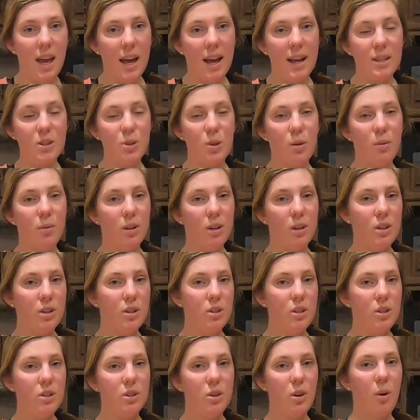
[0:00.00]
And so I wanted to
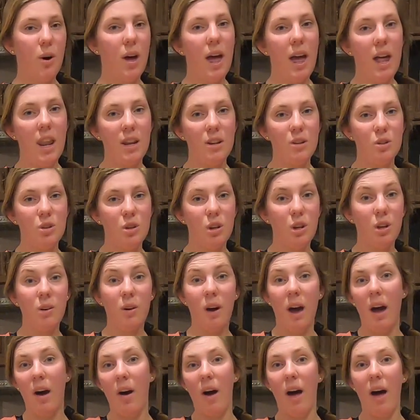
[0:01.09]
just go ahead and show you
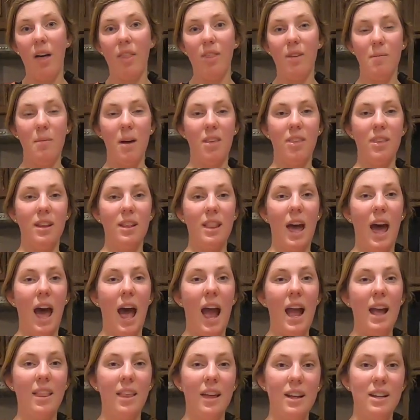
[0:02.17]
how the method that
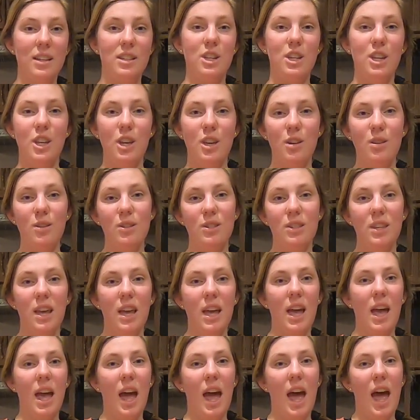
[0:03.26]
I like to use,
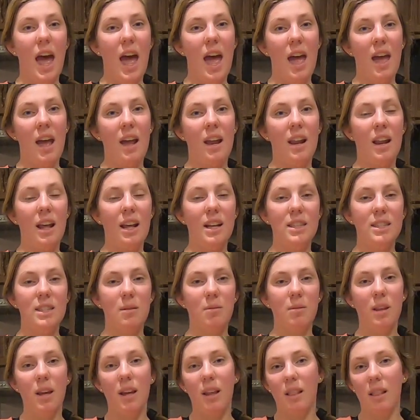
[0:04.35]
and it's
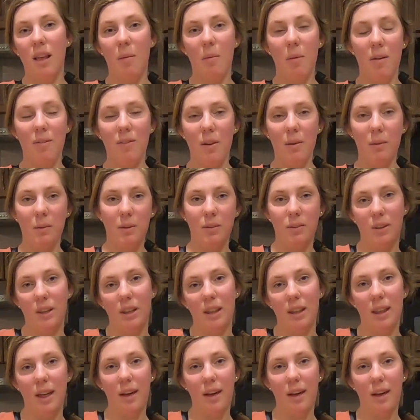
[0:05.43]
something that my family really